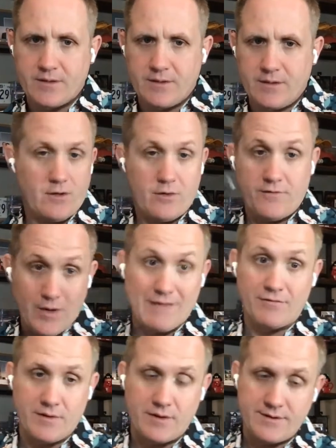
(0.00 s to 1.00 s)
if you
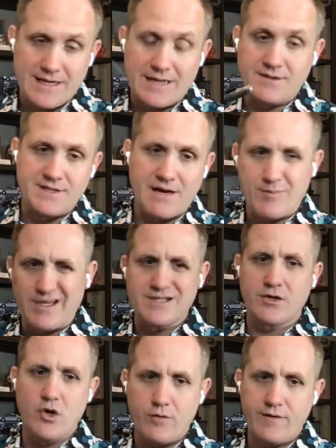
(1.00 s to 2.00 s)
have down staff
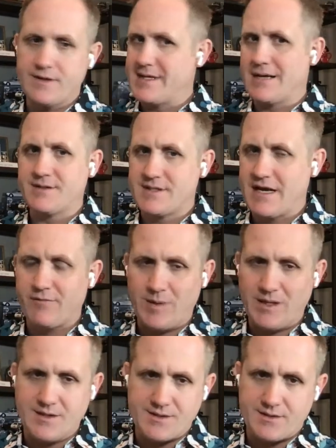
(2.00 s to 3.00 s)
because of COVID, down staff
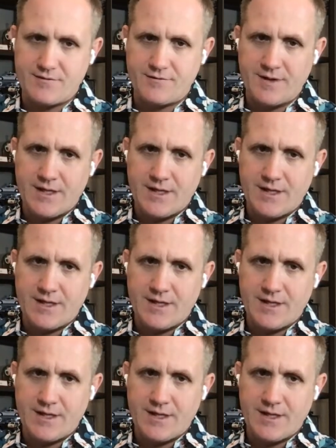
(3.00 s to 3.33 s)
because of,